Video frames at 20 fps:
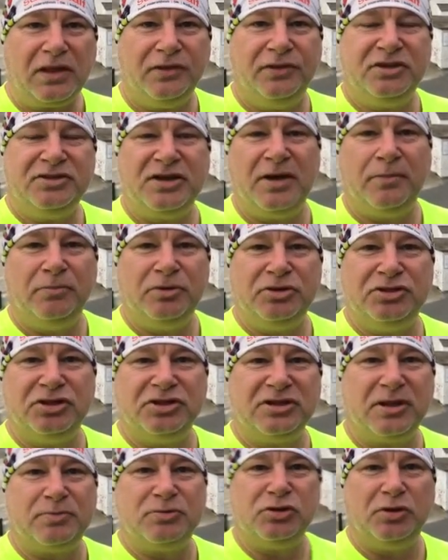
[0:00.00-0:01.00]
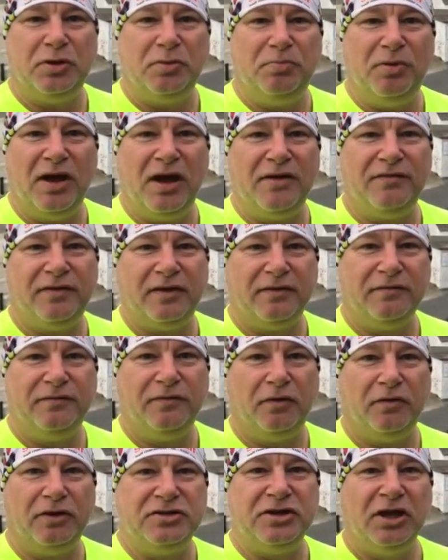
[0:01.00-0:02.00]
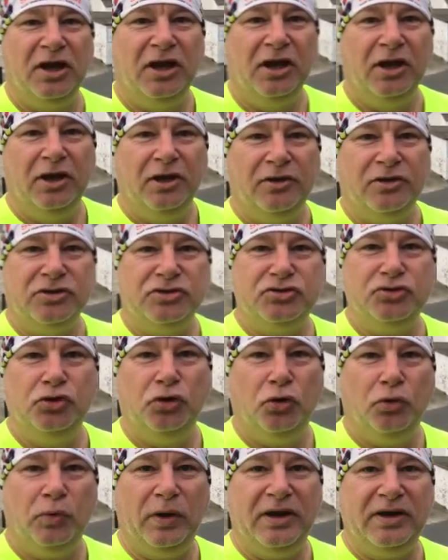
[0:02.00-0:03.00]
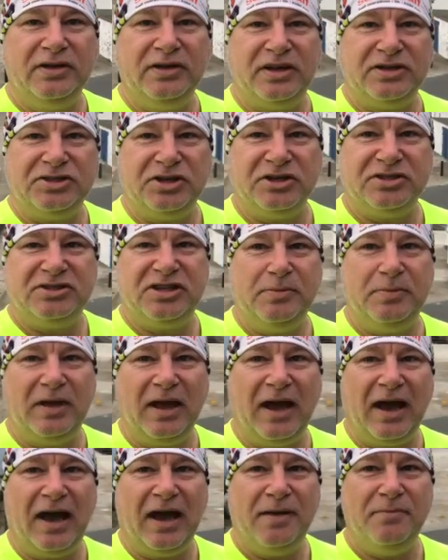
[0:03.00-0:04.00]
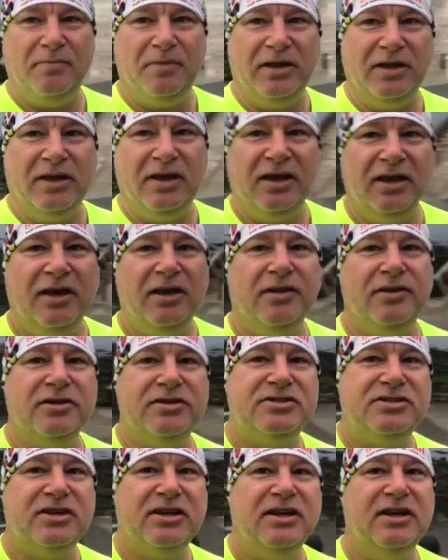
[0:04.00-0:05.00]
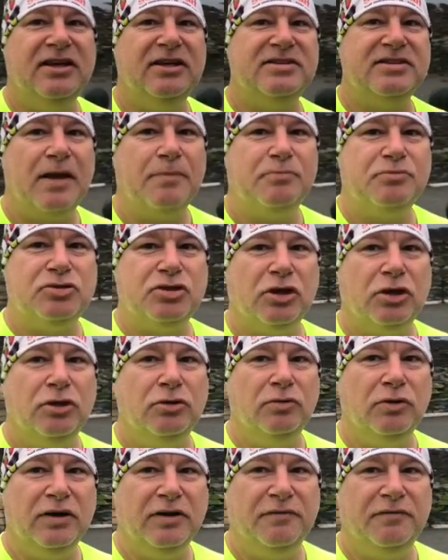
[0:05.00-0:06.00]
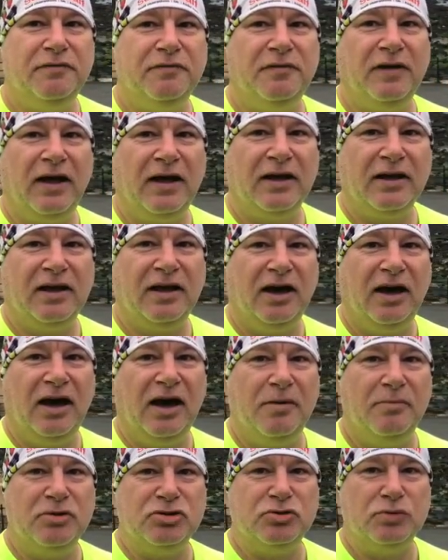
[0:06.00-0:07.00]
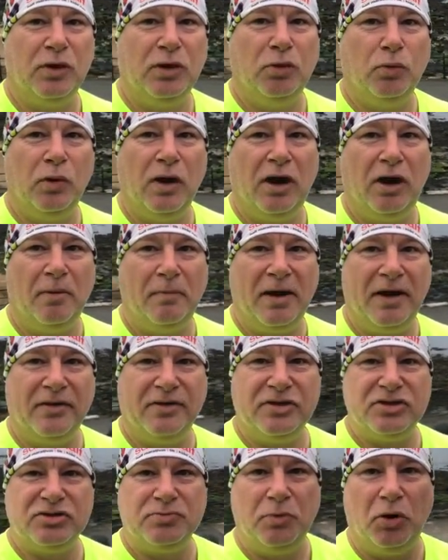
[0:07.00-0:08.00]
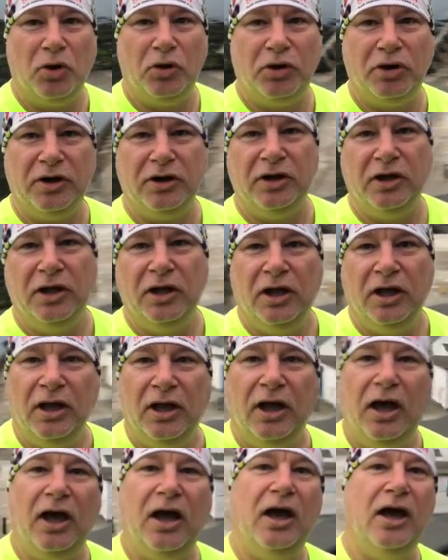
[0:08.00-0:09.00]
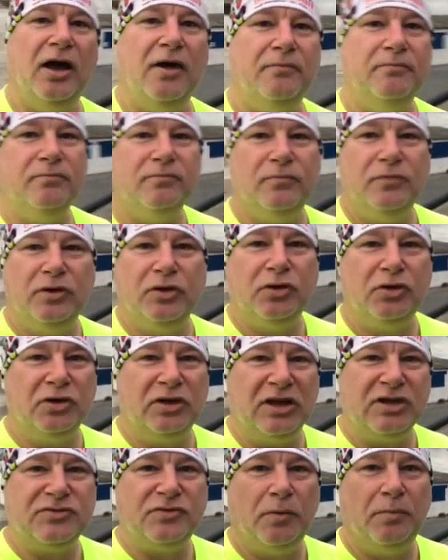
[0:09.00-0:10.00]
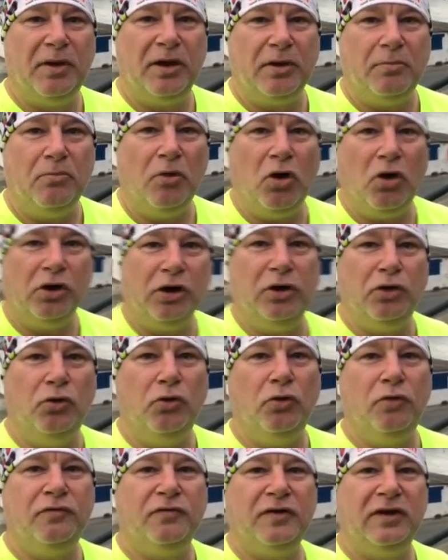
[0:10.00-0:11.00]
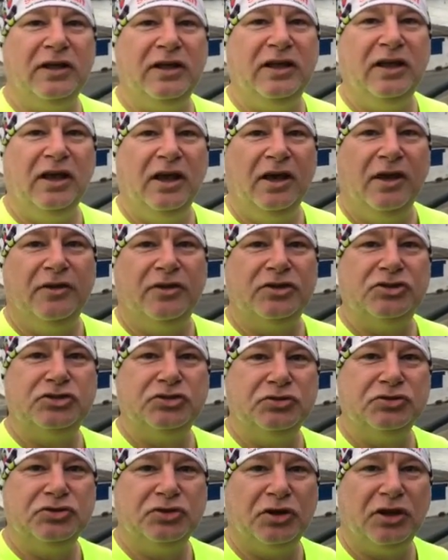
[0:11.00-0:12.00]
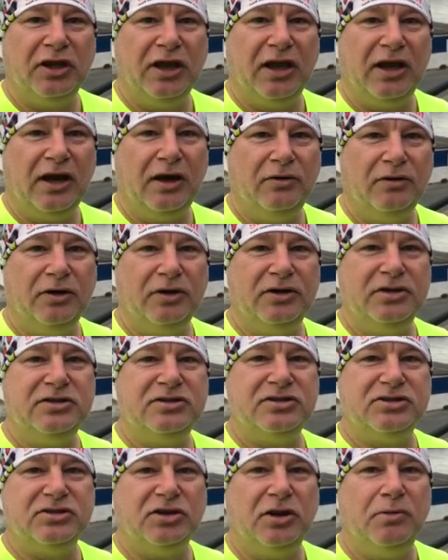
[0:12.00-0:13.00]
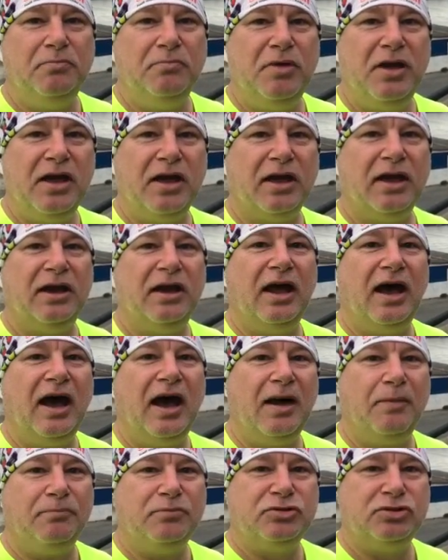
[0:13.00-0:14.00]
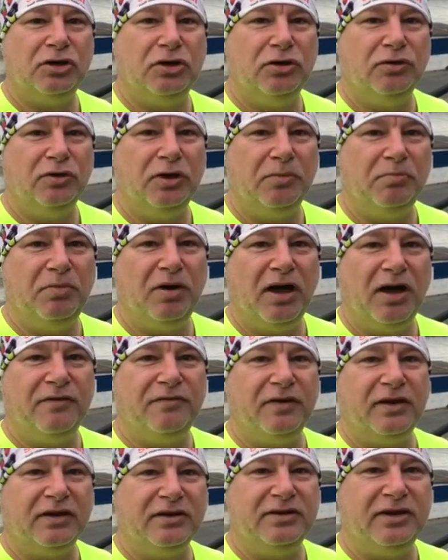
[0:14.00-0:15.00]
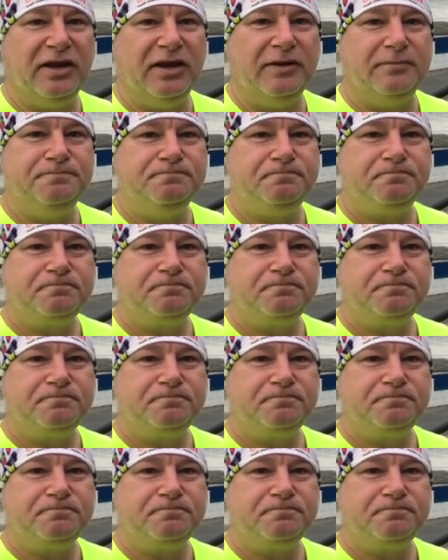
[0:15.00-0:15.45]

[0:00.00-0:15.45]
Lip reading: The temperature is absolutely perfect for it. There's no wind, as you can see behind me. The sea is absolutely flat calm as well where I'm at this morning. You couldn't ask for a better morning. Hopefully the sun's gonna get out and this is gonna make an absolutely perfect day.